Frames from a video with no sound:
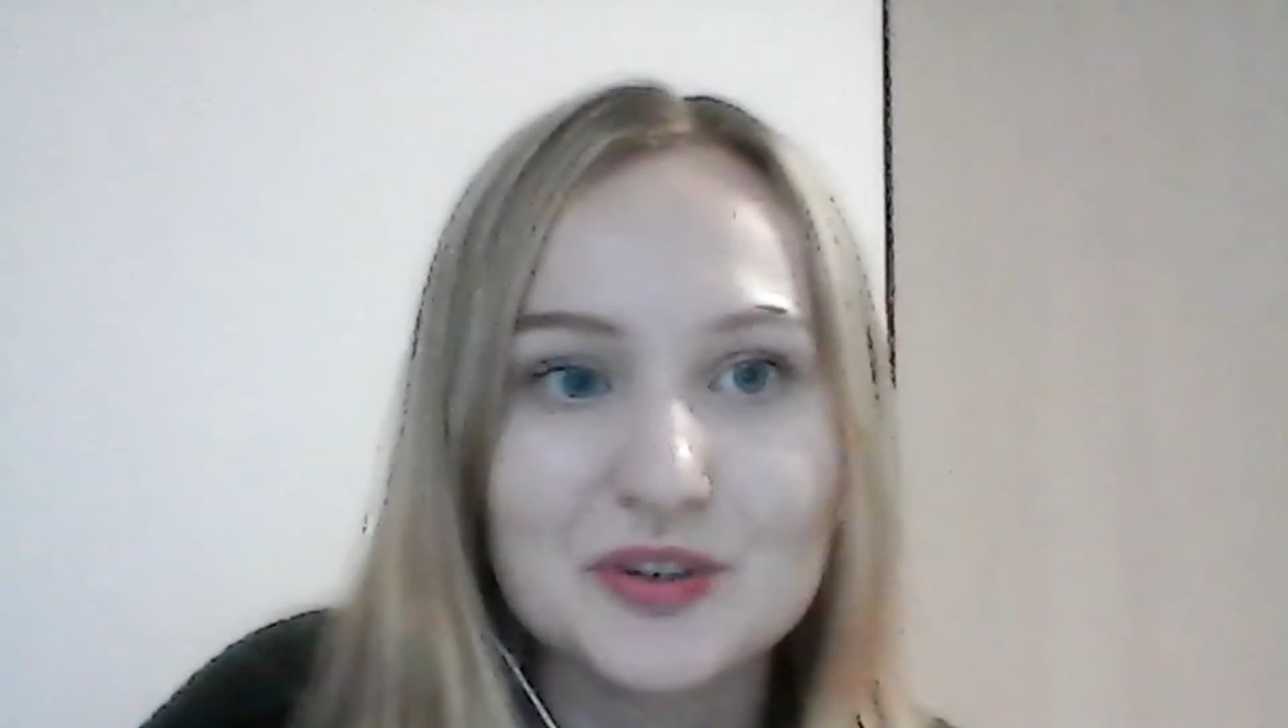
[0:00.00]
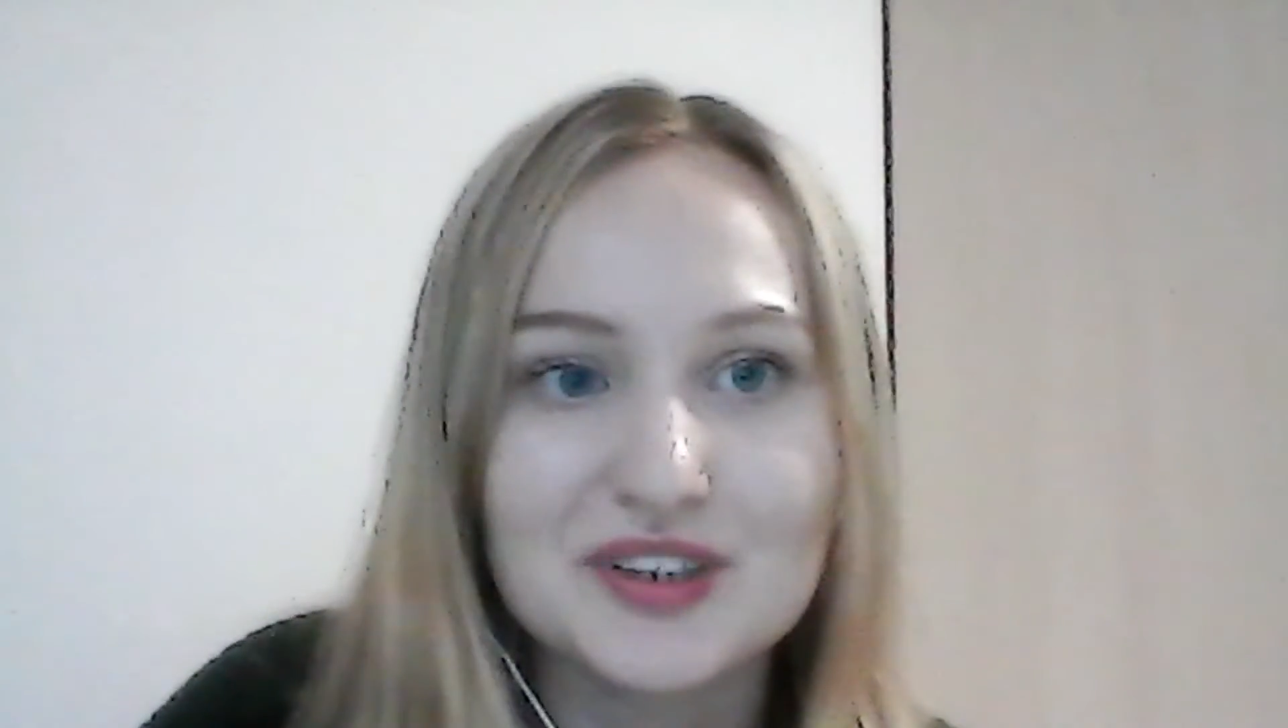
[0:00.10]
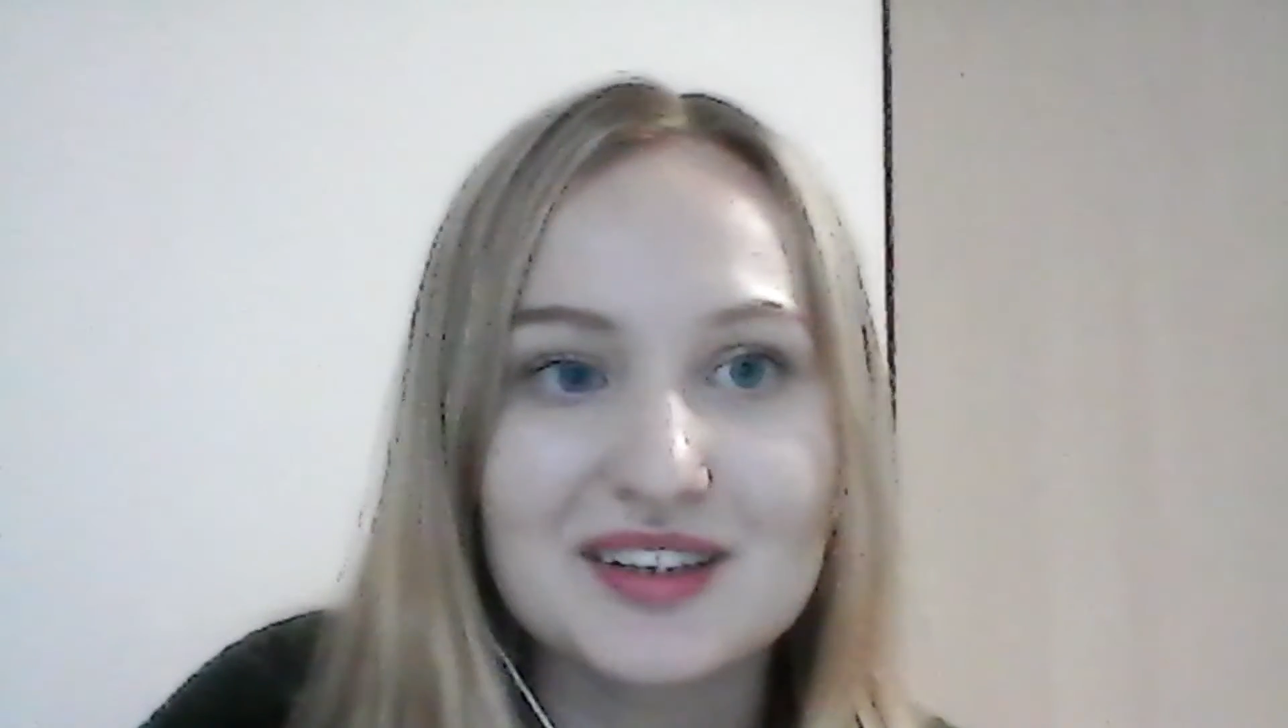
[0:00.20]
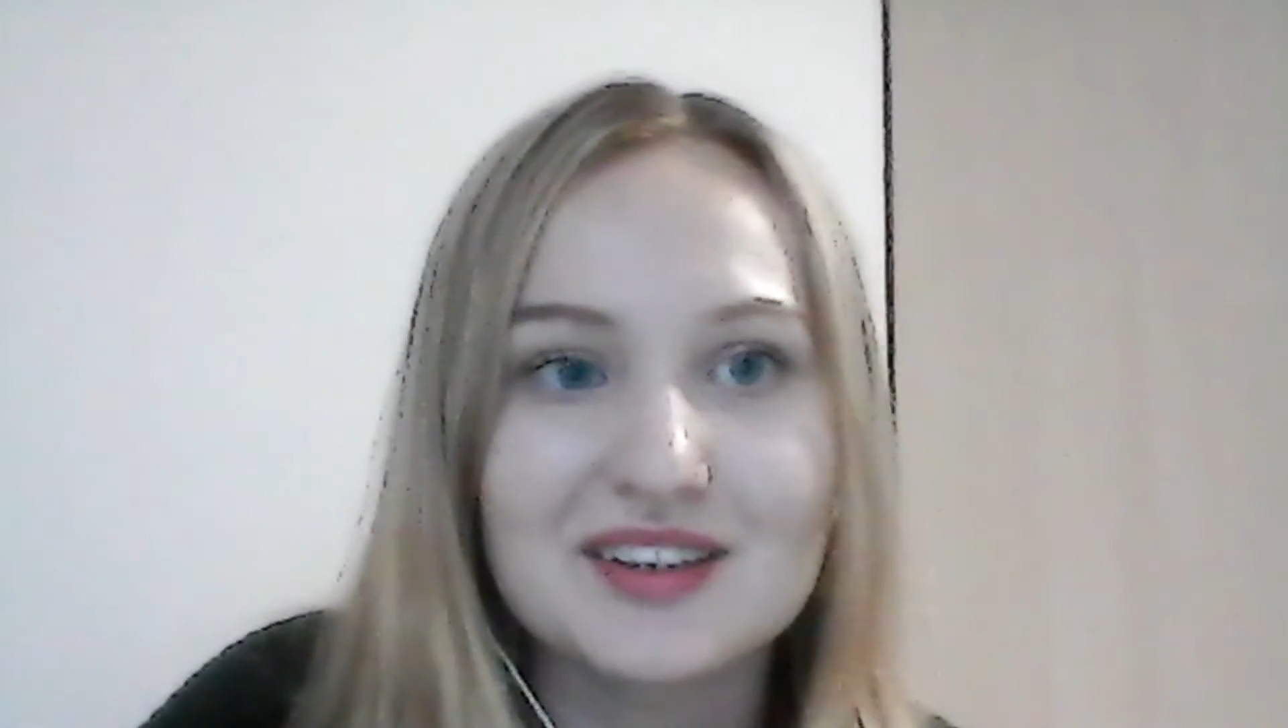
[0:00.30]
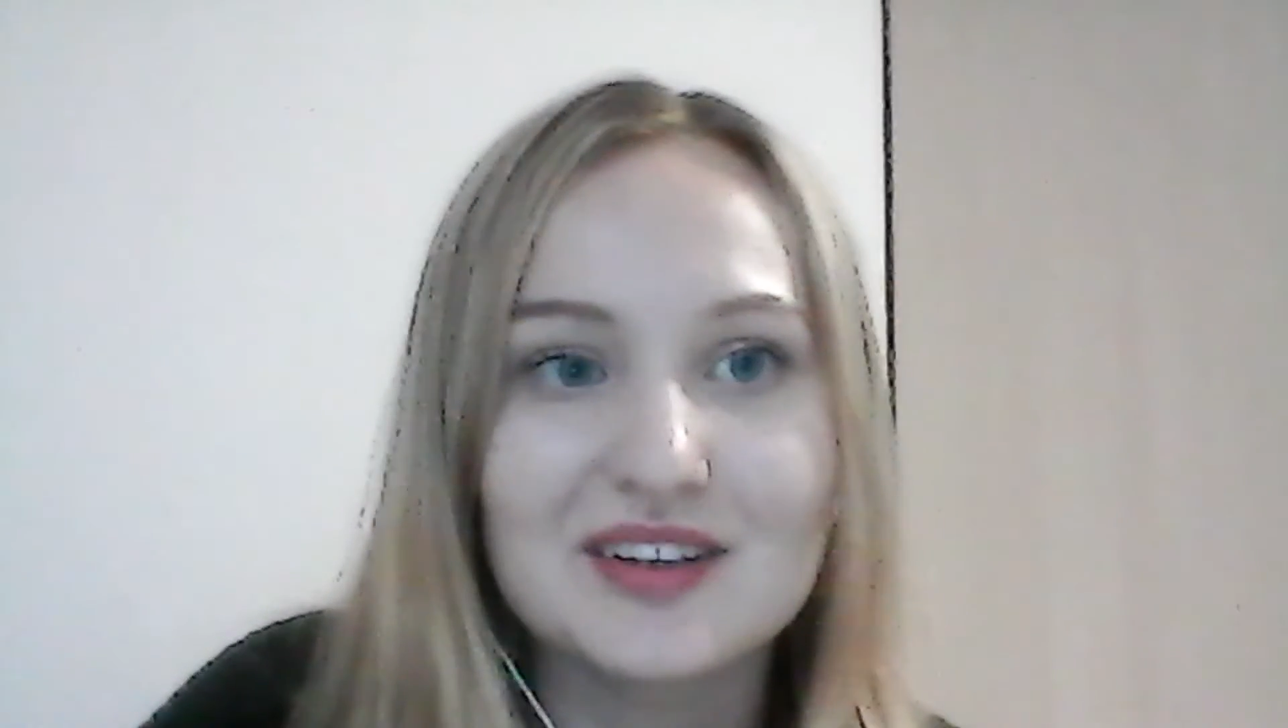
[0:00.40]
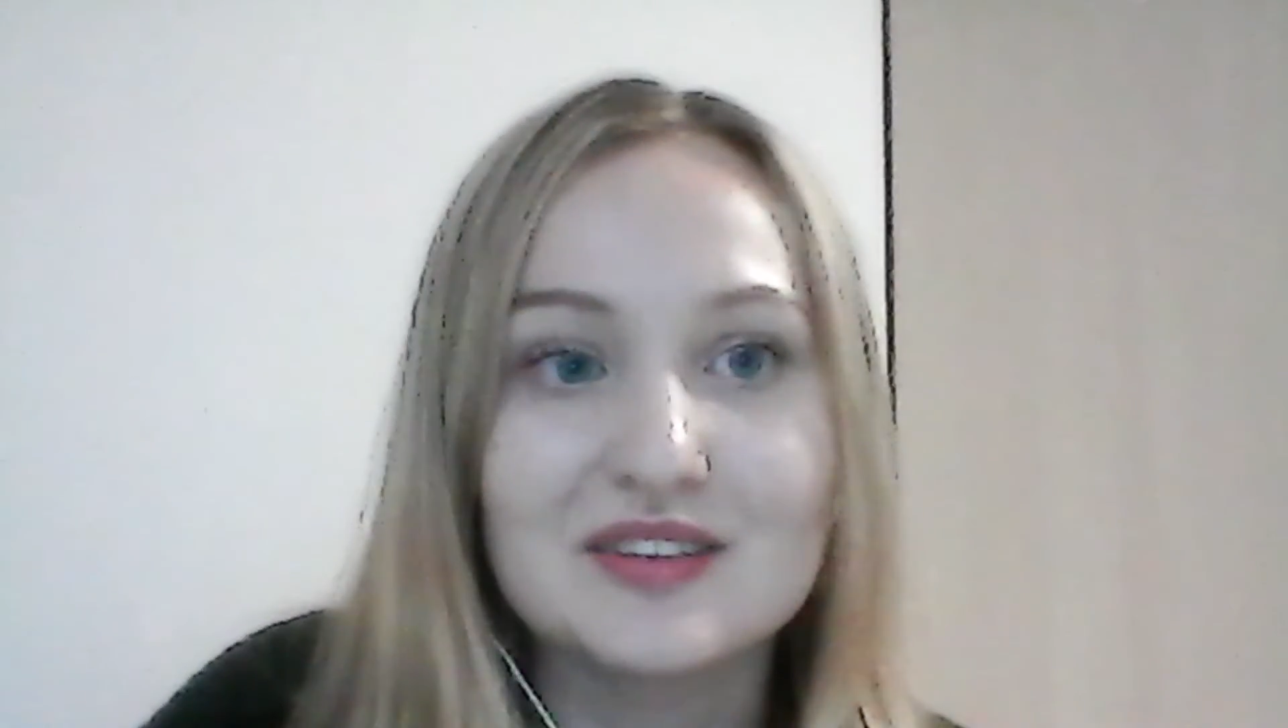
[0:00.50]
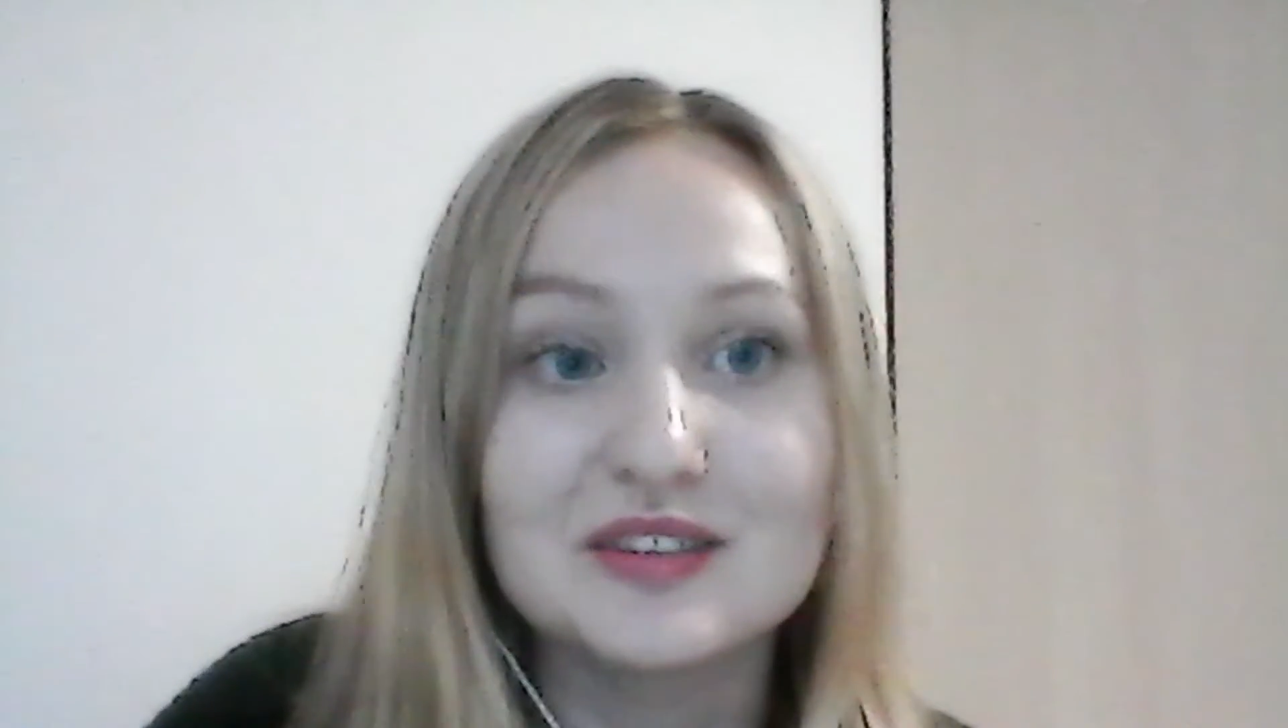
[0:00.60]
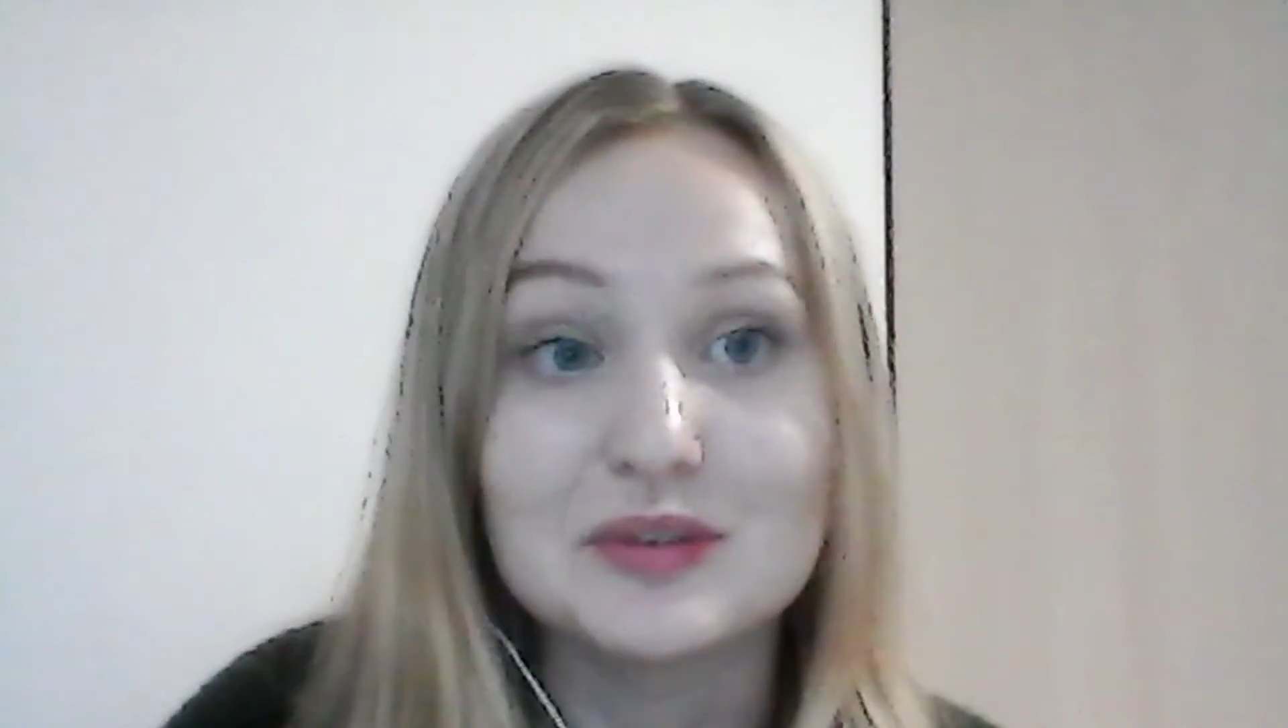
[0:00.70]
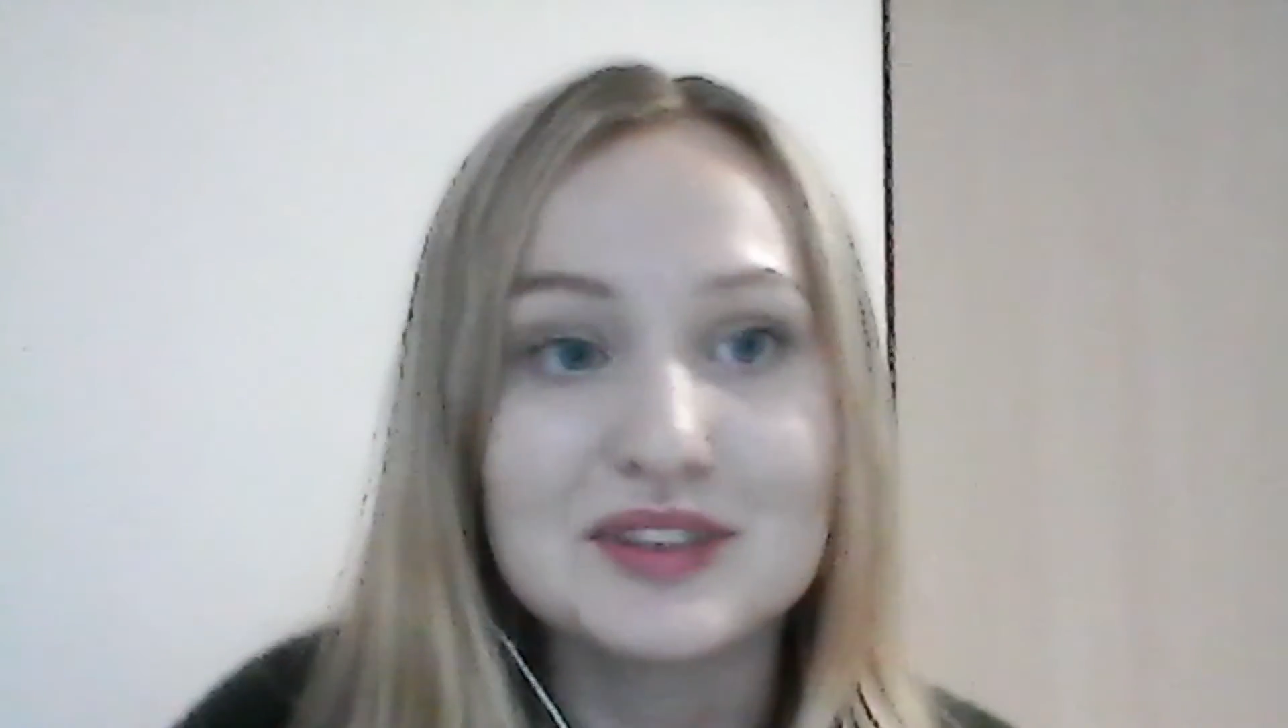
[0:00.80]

working on?